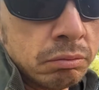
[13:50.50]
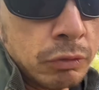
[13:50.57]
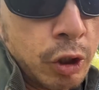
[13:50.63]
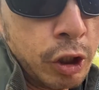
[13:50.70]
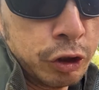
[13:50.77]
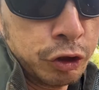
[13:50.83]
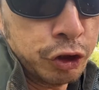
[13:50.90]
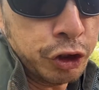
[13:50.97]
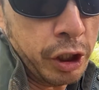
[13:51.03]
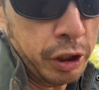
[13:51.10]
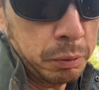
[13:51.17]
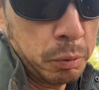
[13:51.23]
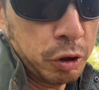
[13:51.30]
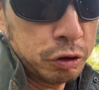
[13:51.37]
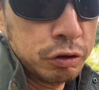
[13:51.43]
and
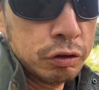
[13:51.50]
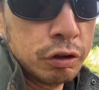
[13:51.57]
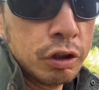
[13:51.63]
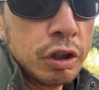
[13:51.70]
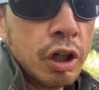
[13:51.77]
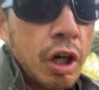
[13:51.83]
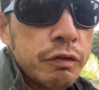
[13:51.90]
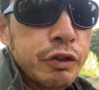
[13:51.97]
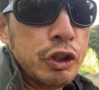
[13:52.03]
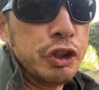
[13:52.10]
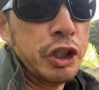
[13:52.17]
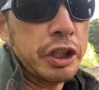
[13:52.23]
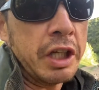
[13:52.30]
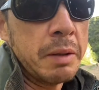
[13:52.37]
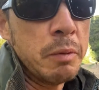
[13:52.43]
Shaman of the
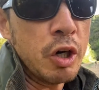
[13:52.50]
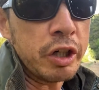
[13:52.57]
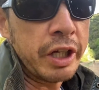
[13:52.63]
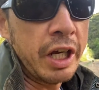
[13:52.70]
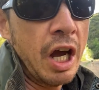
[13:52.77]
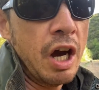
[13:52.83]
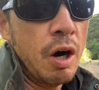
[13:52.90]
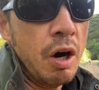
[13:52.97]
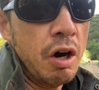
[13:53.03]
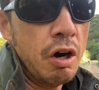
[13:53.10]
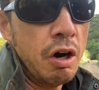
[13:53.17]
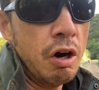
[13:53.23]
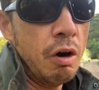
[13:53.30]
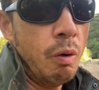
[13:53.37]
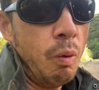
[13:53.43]
Cheeky Monkey
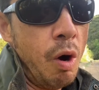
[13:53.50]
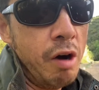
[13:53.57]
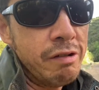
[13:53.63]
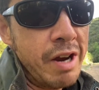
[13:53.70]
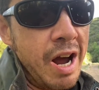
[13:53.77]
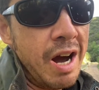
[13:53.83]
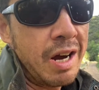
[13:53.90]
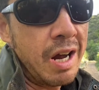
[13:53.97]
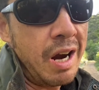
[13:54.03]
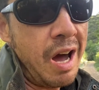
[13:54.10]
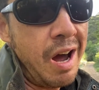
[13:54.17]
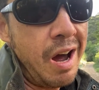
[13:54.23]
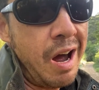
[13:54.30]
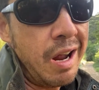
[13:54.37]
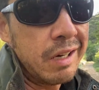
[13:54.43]
Owl Warrior
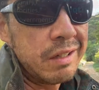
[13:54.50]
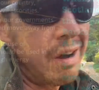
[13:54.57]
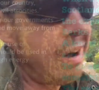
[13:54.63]
Clan.